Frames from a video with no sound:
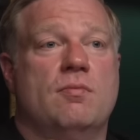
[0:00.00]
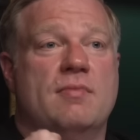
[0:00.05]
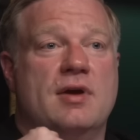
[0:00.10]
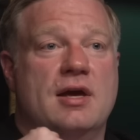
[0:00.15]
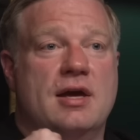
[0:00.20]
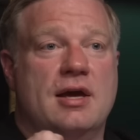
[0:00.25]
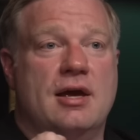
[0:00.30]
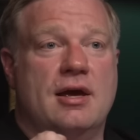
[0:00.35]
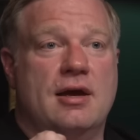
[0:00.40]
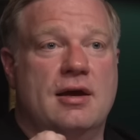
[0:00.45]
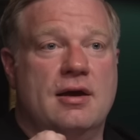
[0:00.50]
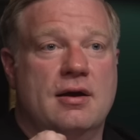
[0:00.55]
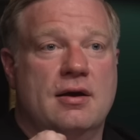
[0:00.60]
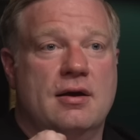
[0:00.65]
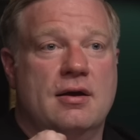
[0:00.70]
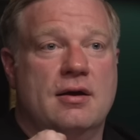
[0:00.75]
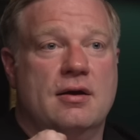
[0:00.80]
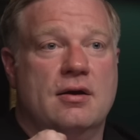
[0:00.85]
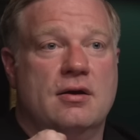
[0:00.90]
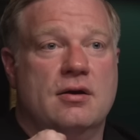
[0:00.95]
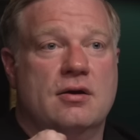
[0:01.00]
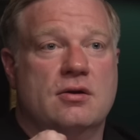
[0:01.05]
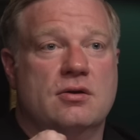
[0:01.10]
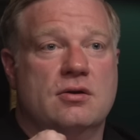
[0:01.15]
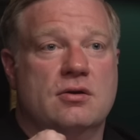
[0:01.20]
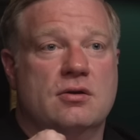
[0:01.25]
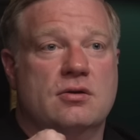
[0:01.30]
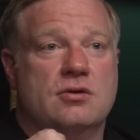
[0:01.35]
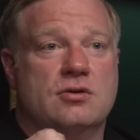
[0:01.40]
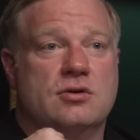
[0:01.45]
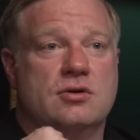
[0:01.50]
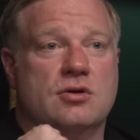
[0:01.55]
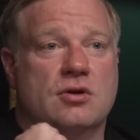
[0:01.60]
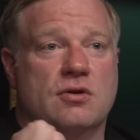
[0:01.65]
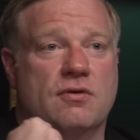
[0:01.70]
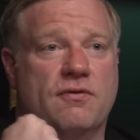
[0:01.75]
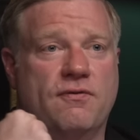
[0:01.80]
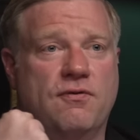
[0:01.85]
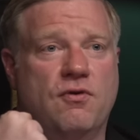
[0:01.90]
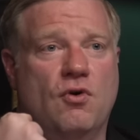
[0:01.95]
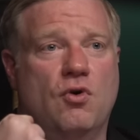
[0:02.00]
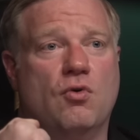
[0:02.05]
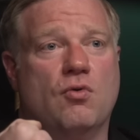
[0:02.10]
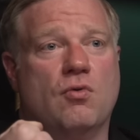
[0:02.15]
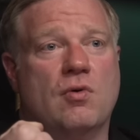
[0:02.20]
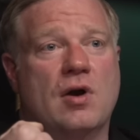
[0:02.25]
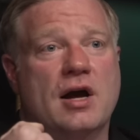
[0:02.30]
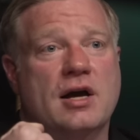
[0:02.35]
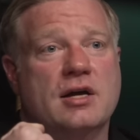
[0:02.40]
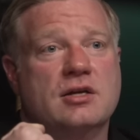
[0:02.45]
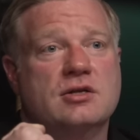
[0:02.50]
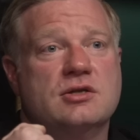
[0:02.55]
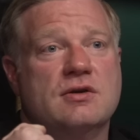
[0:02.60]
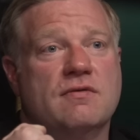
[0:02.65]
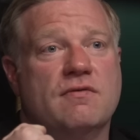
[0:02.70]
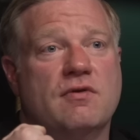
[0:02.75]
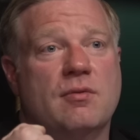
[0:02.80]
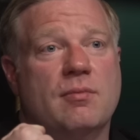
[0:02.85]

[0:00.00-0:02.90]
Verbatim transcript: me to the full rights of an